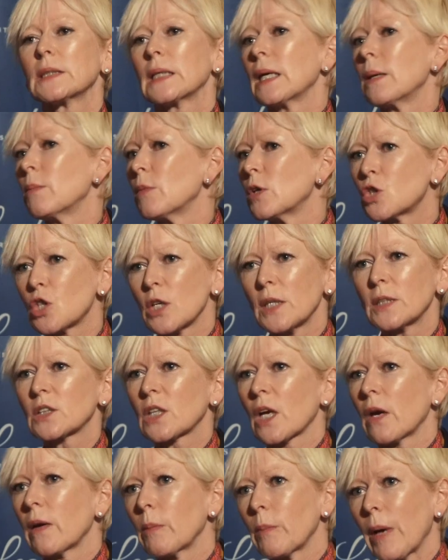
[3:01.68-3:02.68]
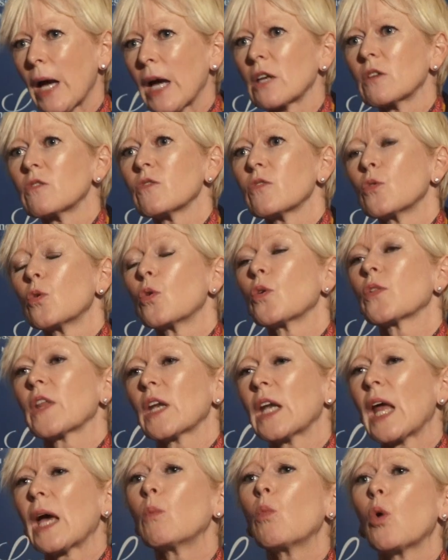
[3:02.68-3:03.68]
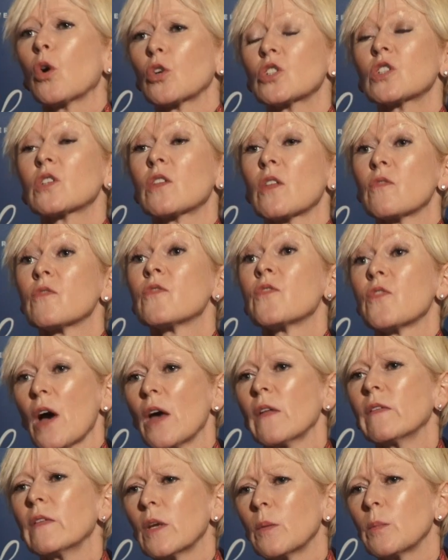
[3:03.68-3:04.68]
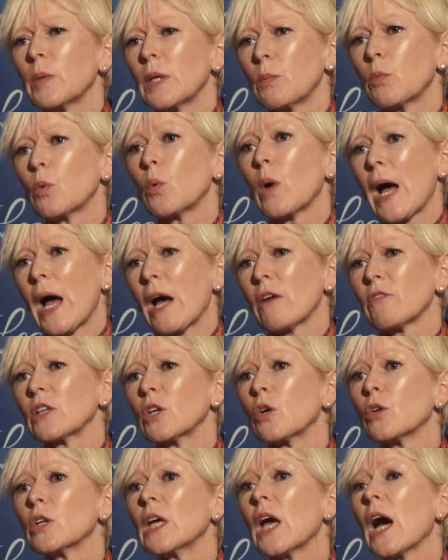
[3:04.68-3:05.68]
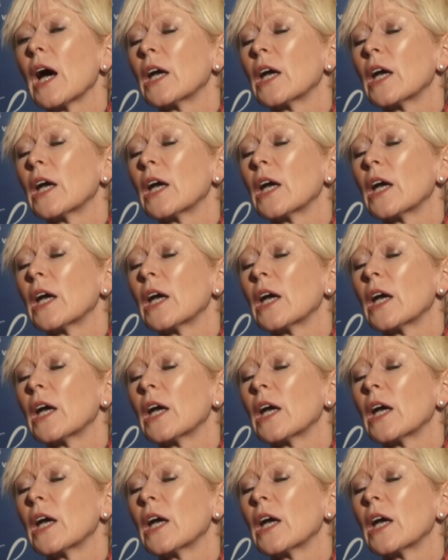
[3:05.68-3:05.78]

the images going back and forth, and I watched the fun that people were having on it,